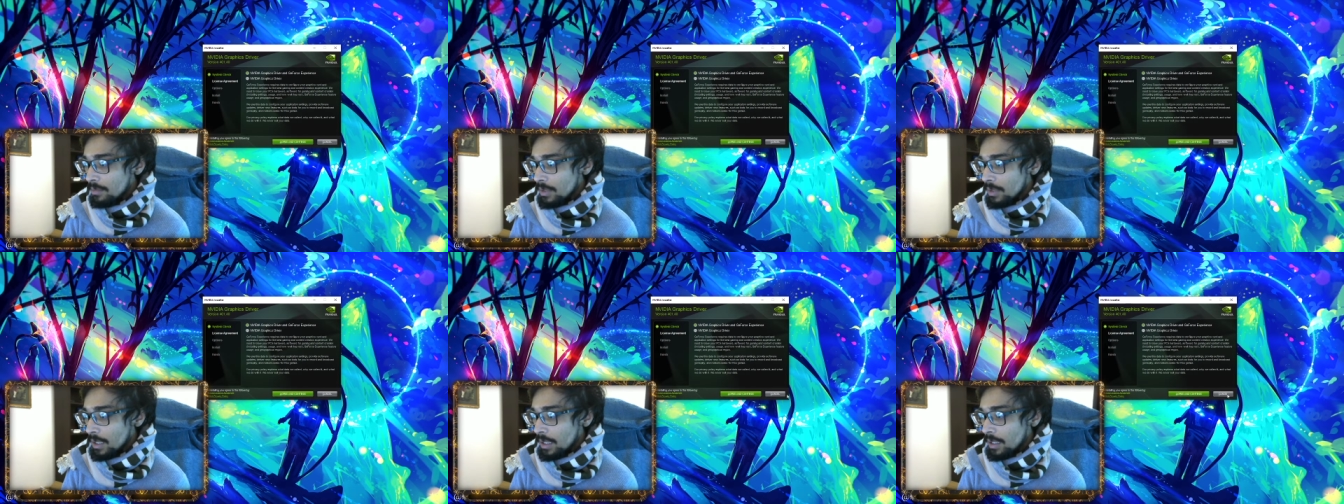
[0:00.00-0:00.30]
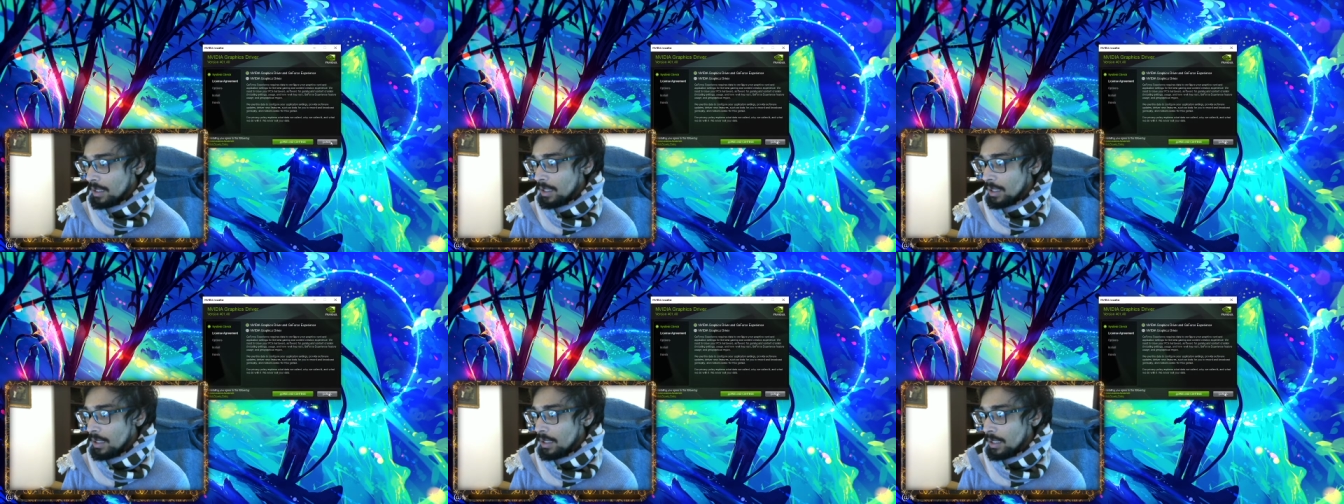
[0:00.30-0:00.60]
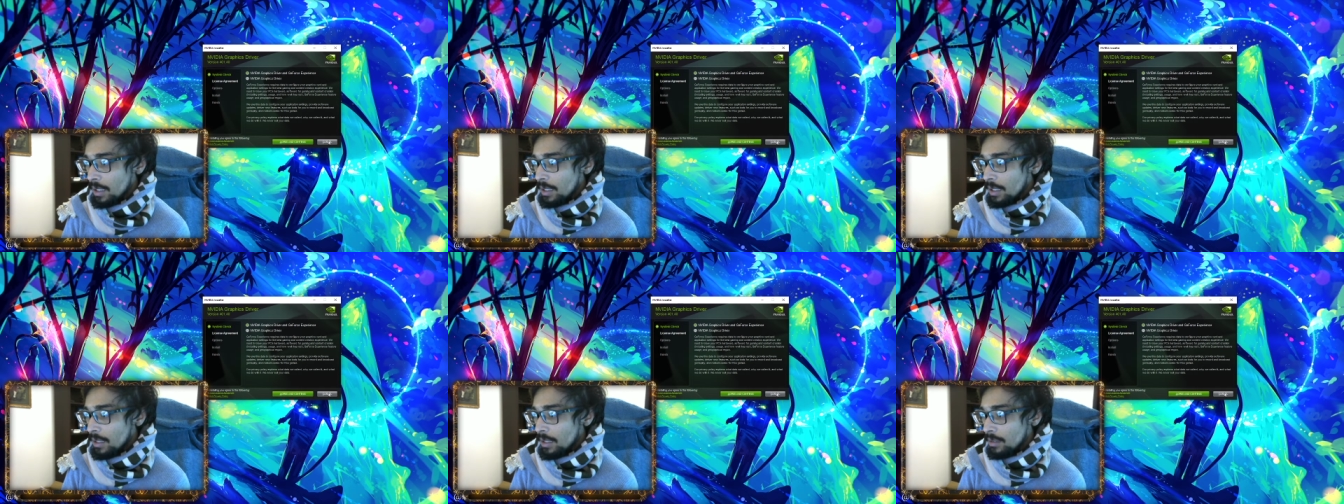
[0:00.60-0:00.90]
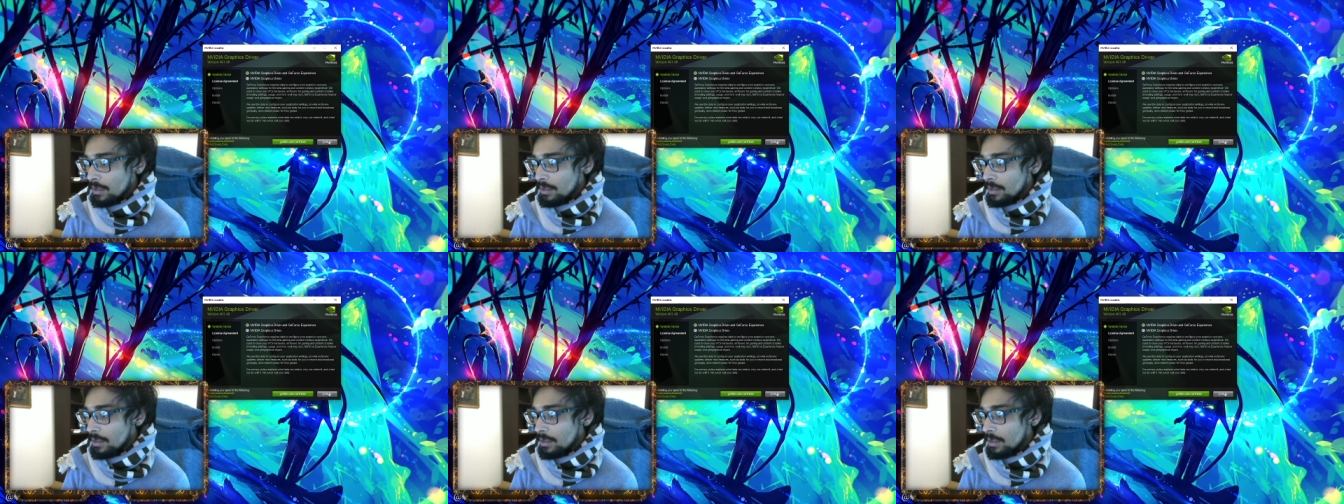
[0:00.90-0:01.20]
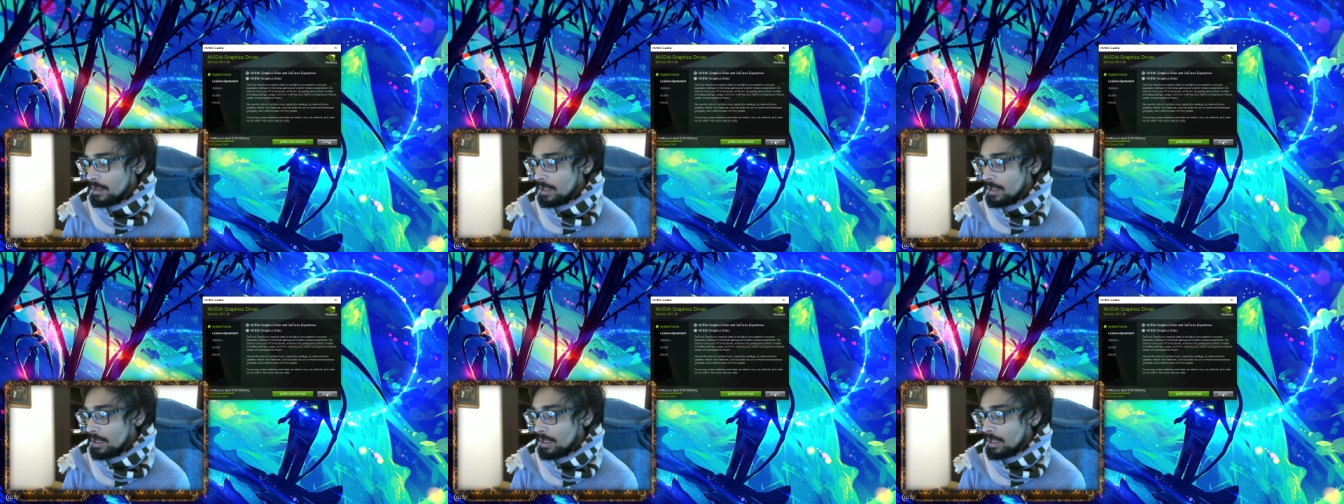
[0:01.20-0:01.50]
get out here
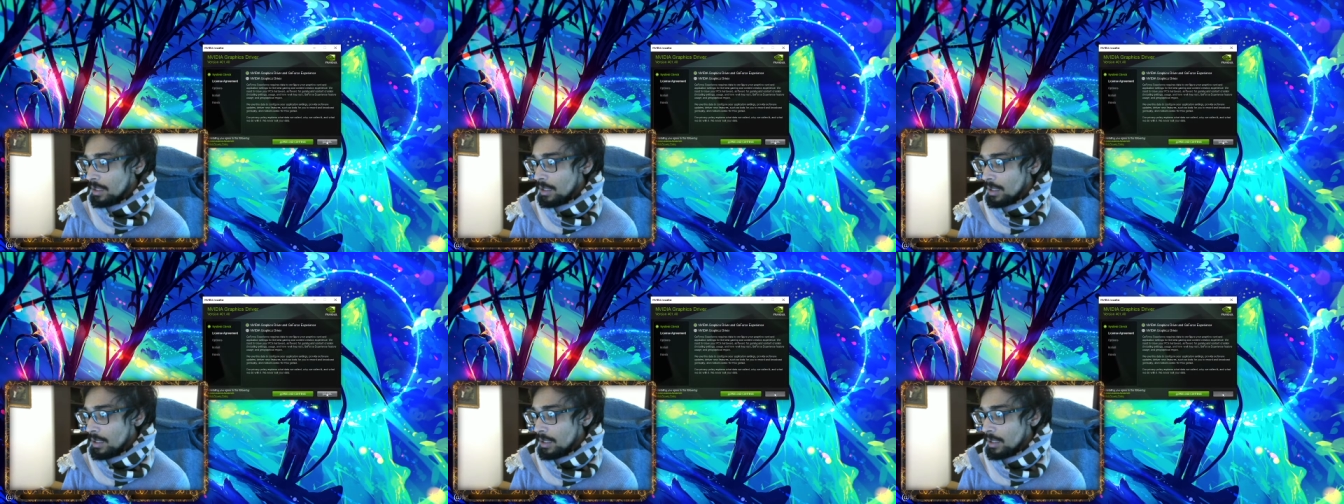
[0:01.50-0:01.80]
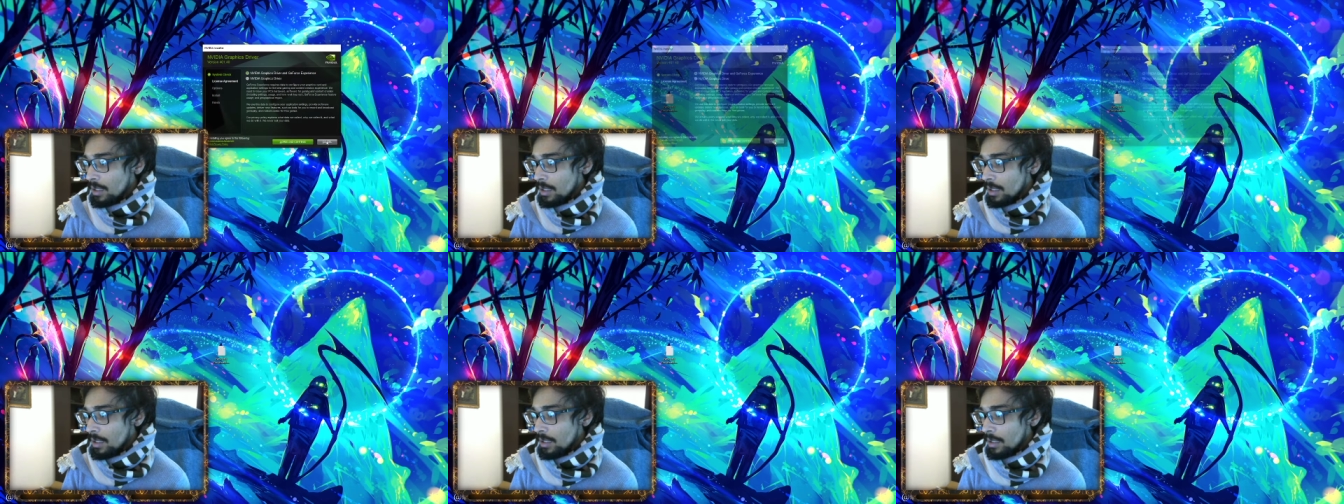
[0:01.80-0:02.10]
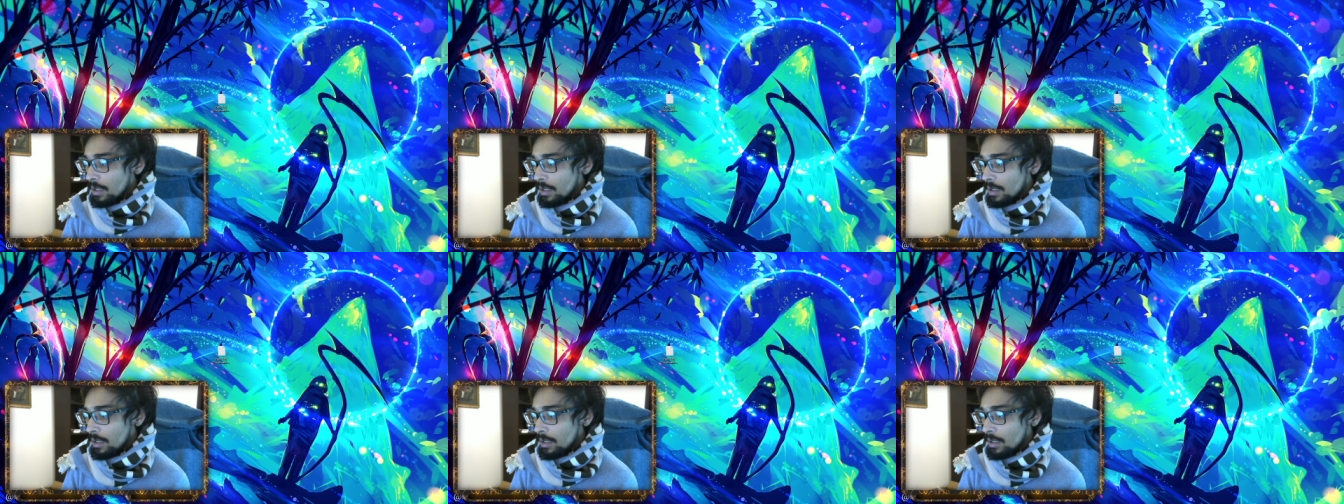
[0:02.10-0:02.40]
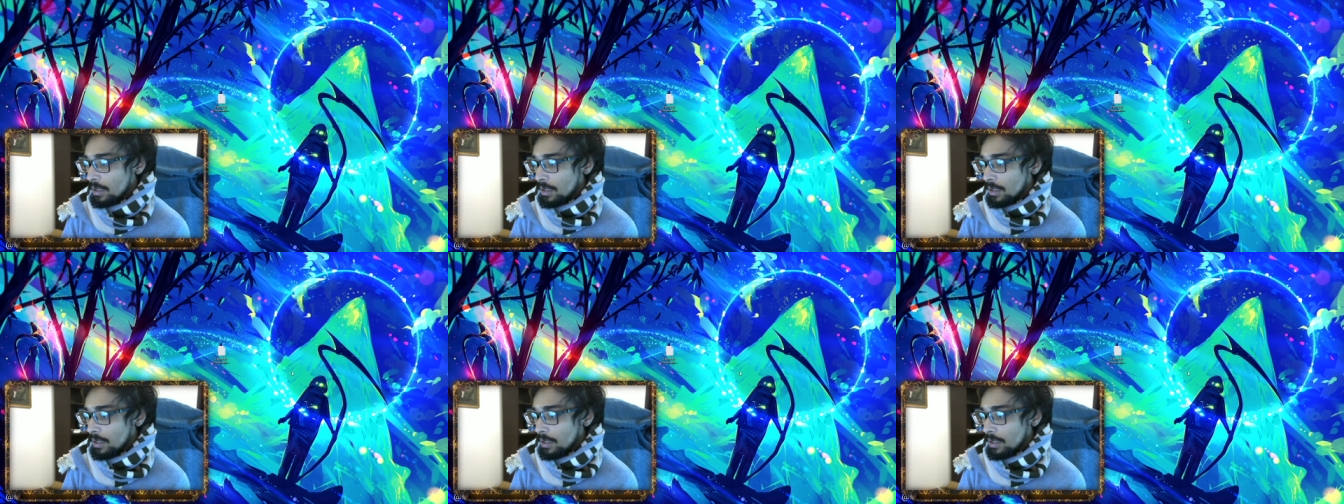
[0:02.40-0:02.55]
and